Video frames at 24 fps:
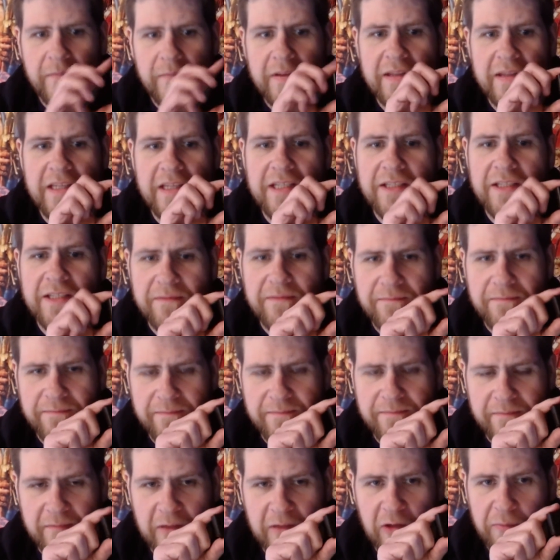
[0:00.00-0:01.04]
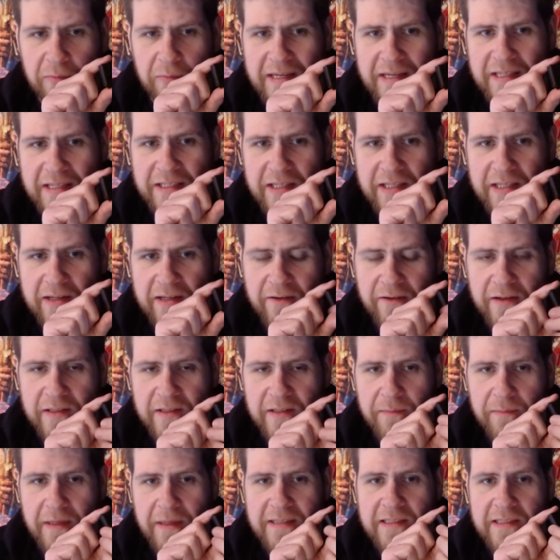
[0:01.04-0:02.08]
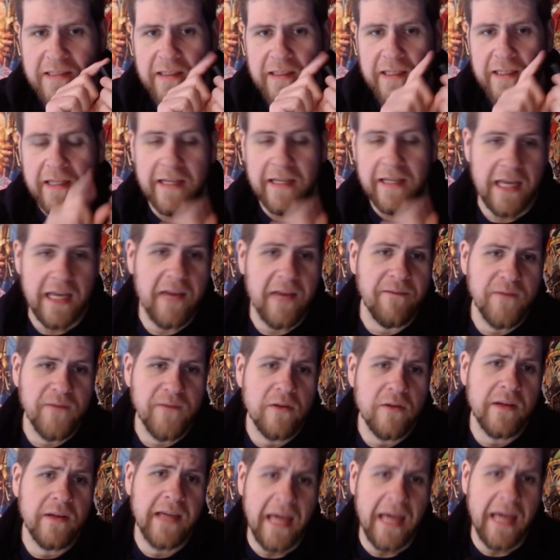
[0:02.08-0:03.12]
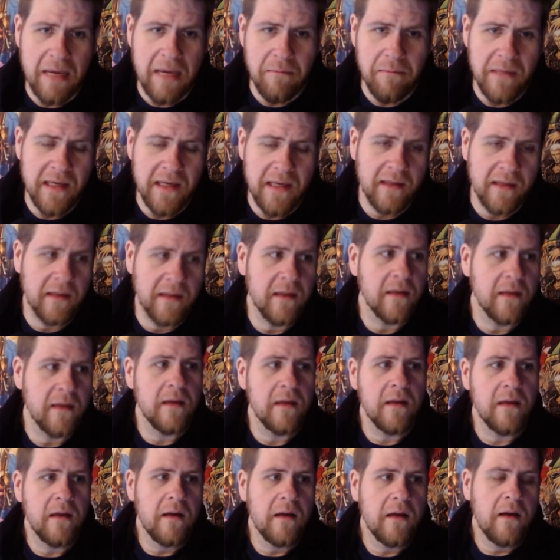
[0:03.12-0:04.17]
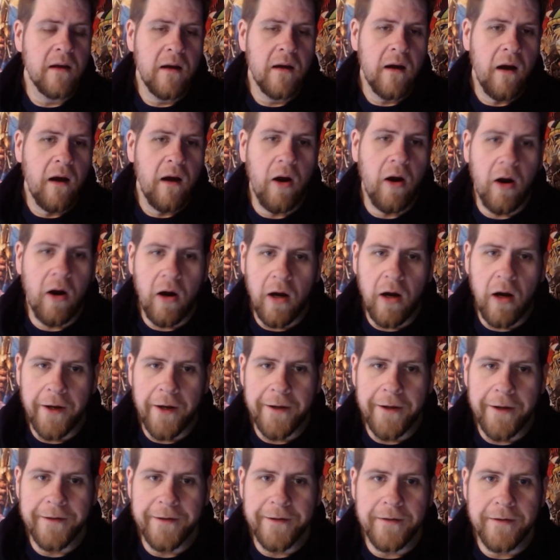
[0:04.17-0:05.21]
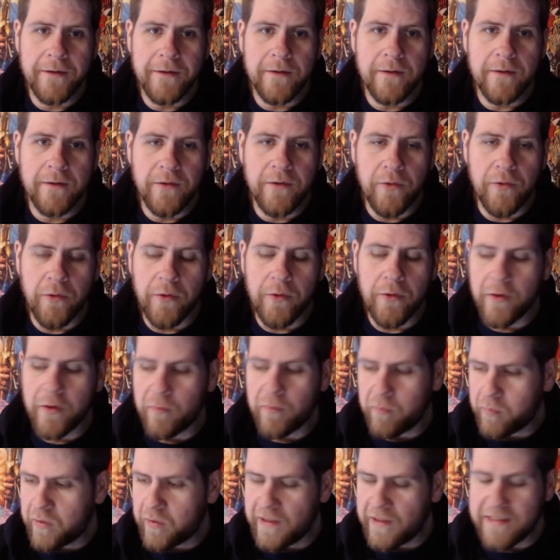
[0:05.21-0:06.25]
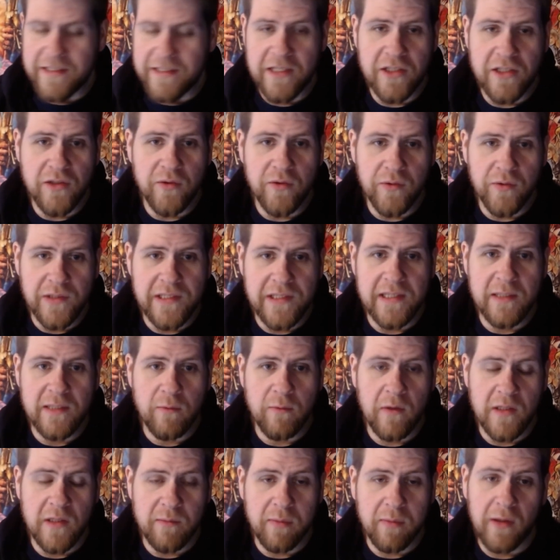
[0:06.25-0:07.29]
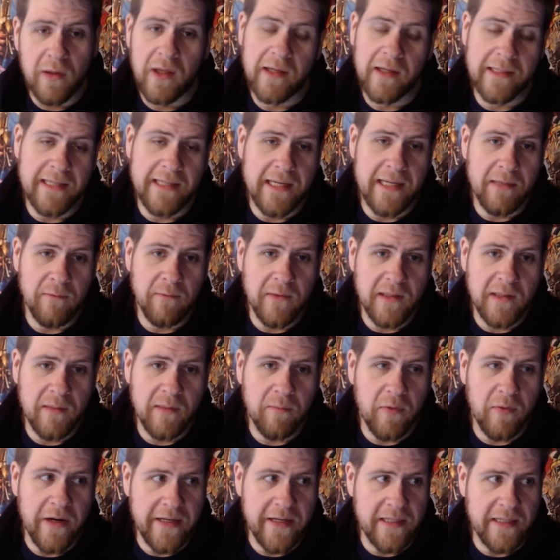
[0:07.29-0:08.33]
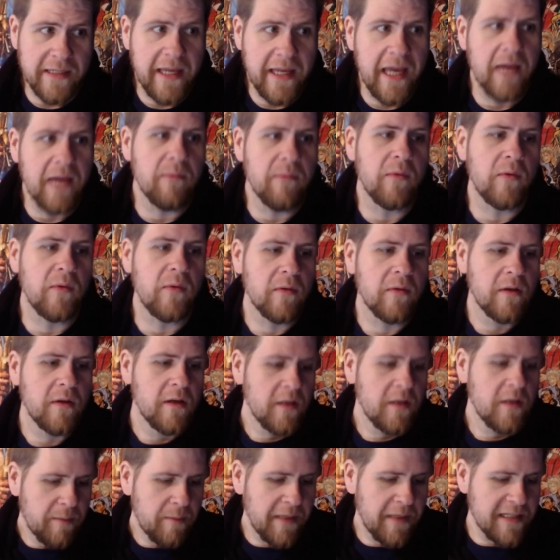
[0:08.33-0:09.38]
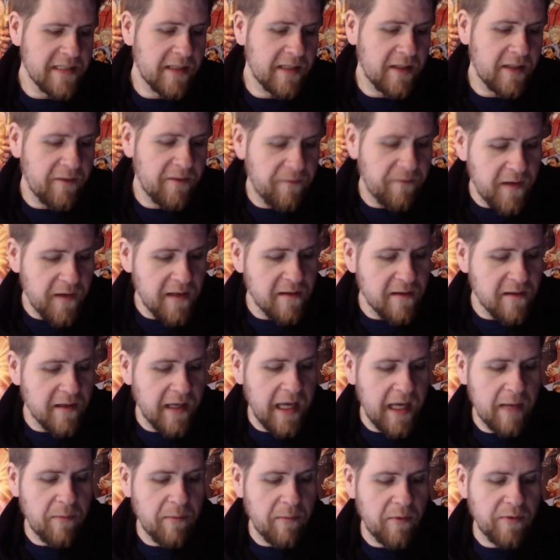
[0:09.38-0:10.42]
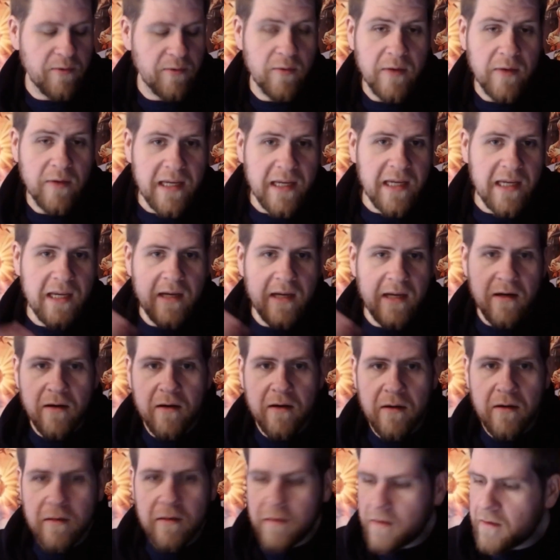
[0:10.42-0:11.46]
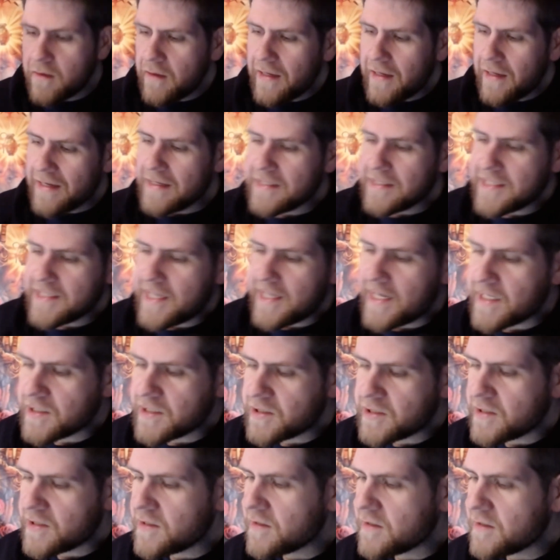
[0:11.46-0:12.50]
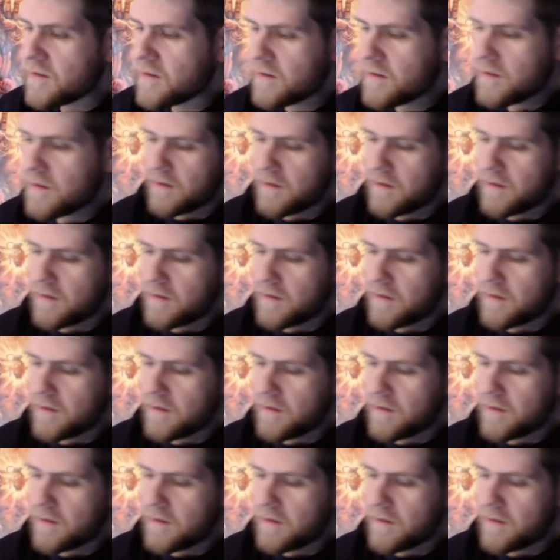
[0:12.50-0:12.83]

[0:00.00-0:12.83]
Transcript: this little piece here is to basically, if you're gaming on your PlayStation DualSense while it's plugged in with the braided cable, you basically feed the cable through here and attach it